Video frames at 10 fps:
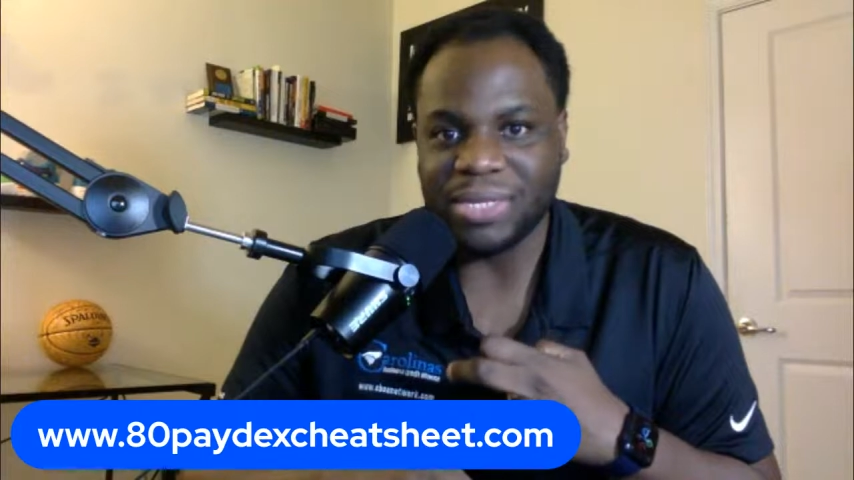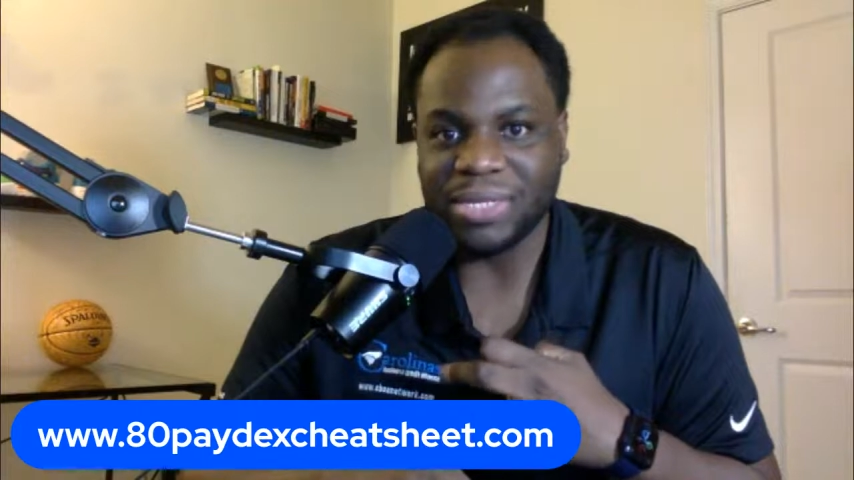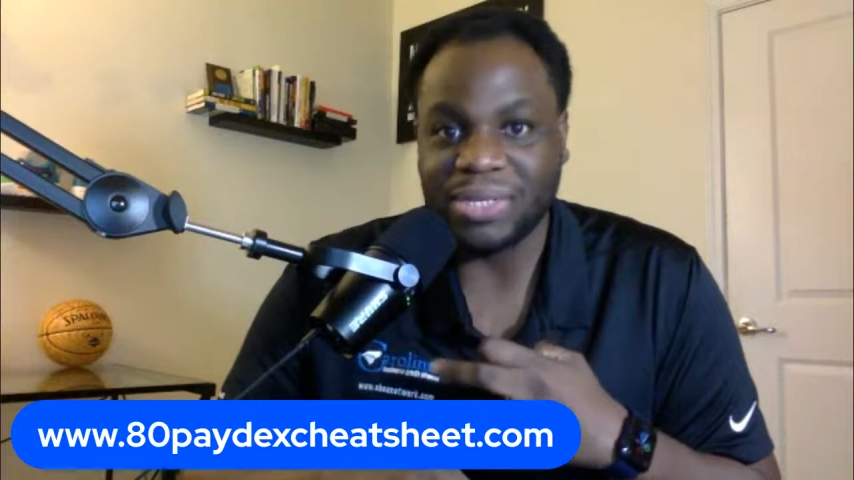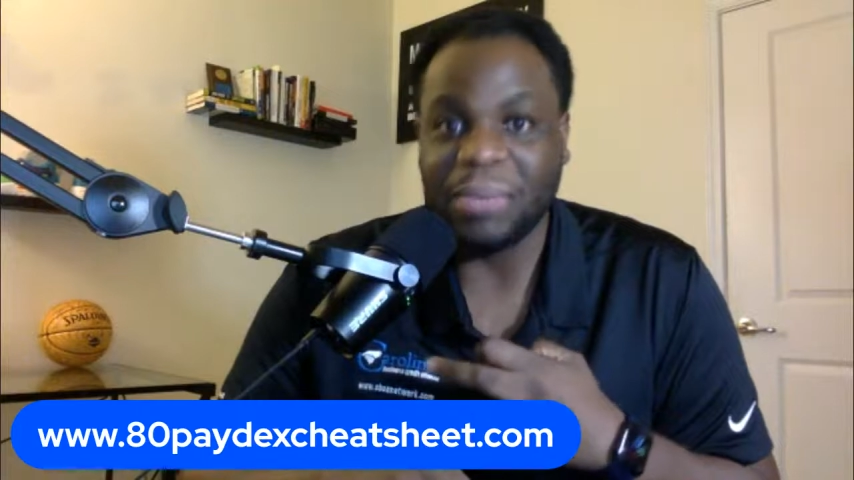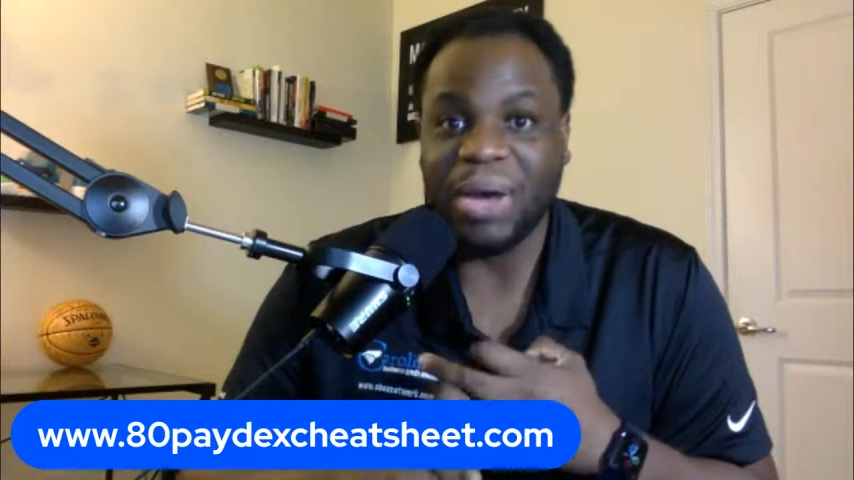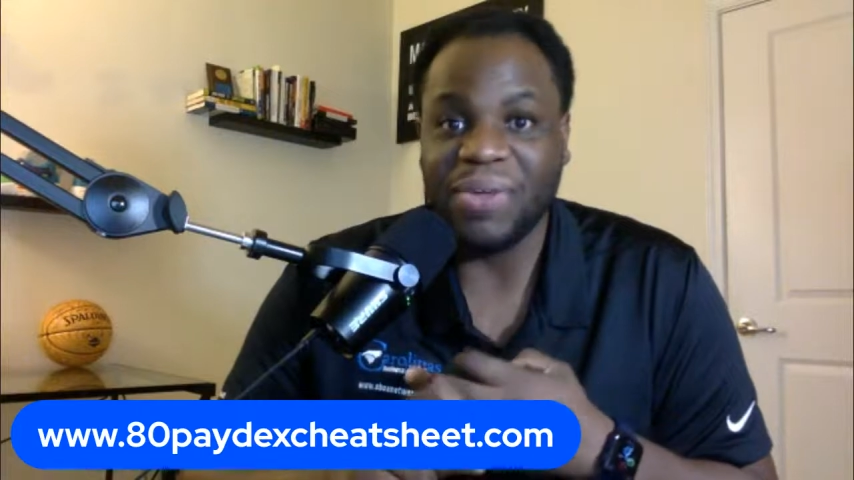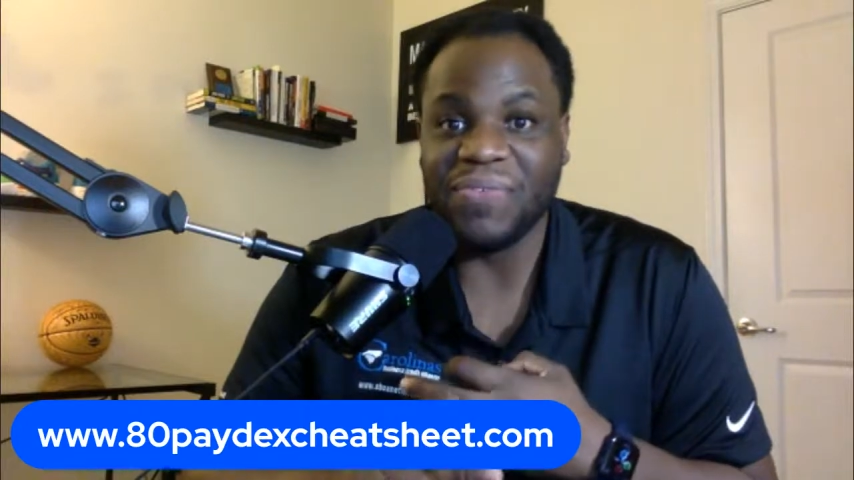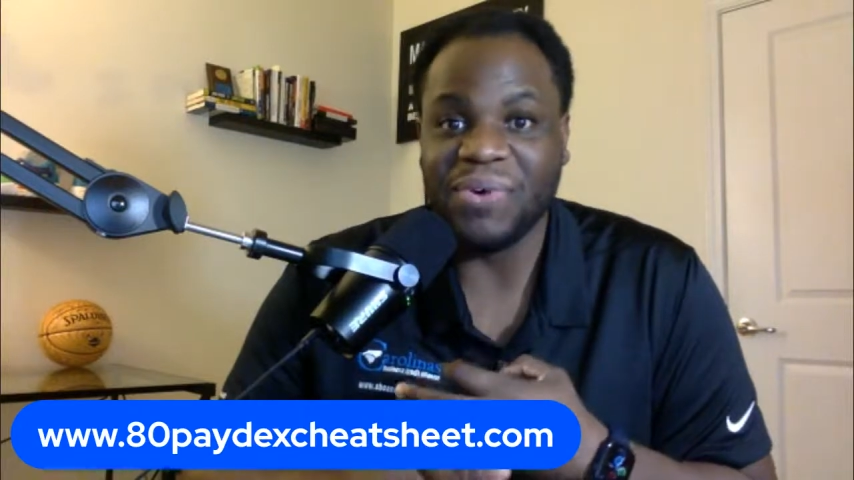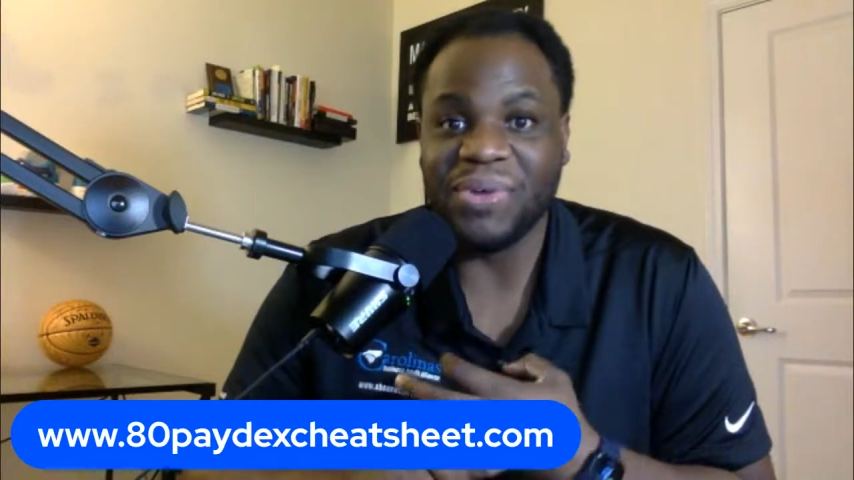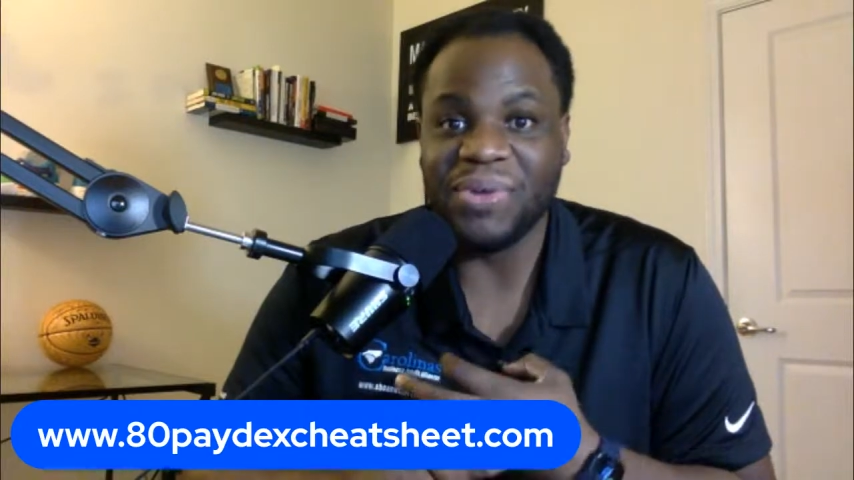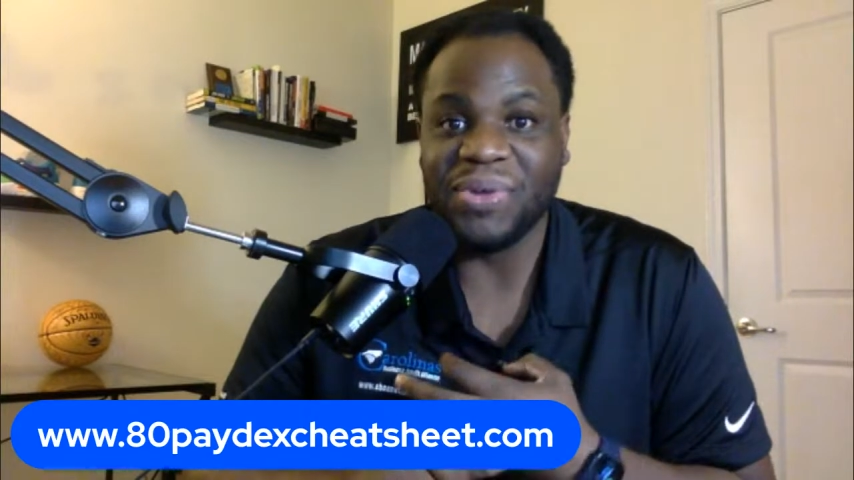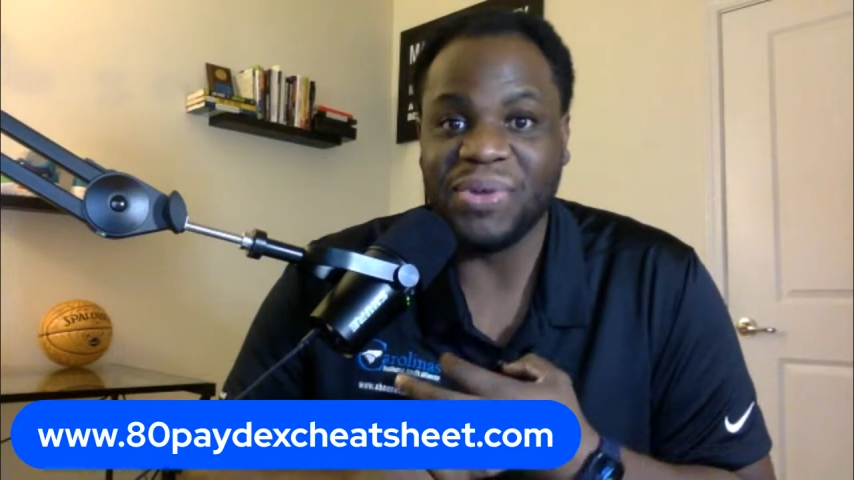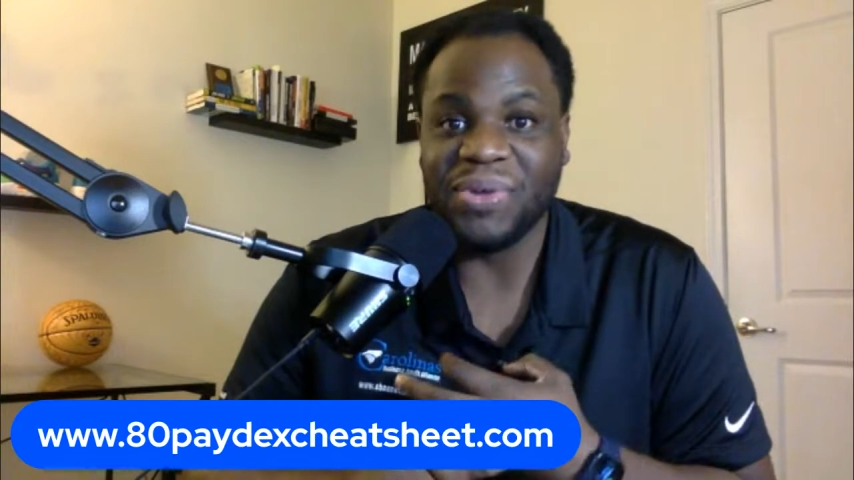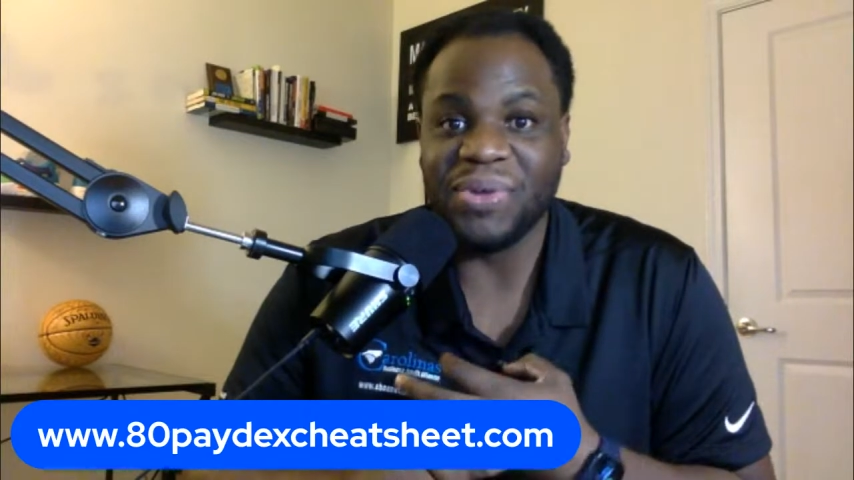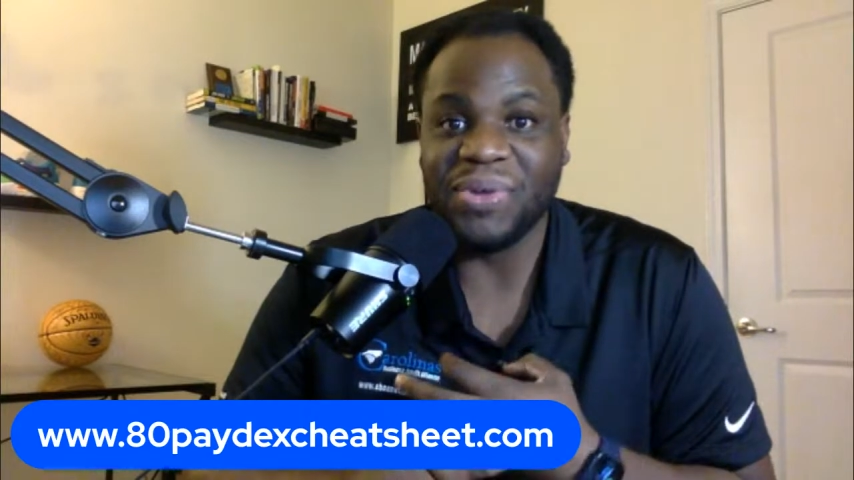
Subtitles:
And somebody voted yes,